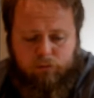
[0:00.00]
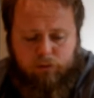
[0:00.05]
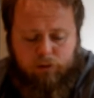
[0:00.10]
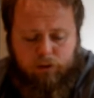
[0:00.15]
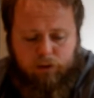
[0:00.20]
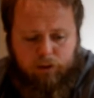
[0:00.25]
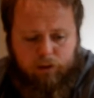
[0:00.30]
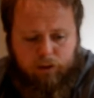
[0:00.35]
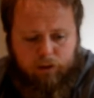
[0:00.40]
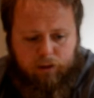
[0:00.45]

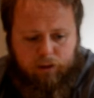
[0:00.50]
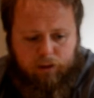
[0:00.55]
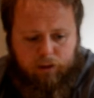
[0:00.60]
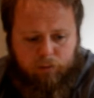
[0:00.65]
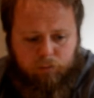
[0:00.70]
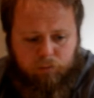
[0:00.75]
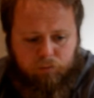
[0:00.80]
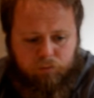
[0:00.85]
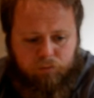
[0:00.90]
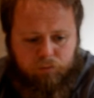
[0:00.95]

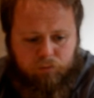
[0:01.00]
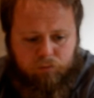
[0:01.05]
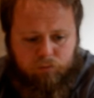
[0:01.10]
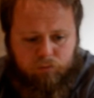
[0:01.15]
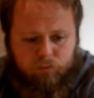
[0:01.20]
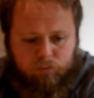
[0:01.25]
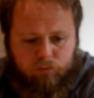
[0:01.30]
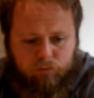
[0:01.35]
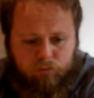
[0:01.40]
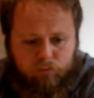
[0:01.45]

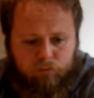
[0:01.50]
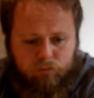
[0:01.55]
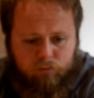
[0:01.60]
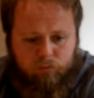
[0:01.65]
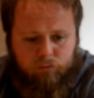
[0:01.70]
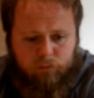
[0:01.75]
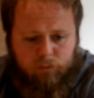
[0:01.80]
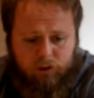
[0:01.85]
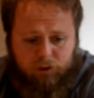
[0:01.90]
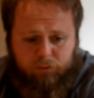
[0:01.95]

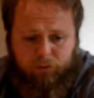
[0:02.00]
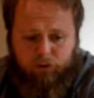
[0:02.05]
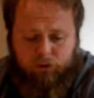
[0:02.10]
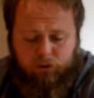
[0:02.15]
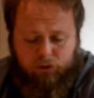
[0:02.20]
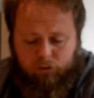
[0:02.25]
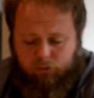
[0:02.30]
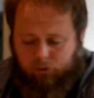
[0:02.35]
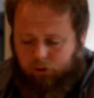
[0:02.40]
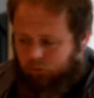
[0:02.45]
Smells
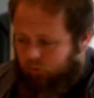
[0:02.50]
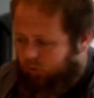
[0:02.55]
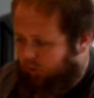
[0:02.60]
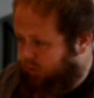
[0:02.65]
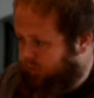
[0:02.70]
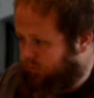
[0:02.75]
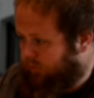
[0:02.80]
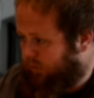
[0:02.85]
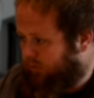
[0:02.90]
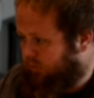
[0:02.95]
like white wine
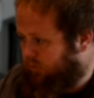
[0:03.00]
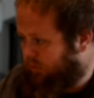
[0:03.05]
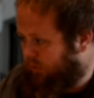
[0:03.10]
as well.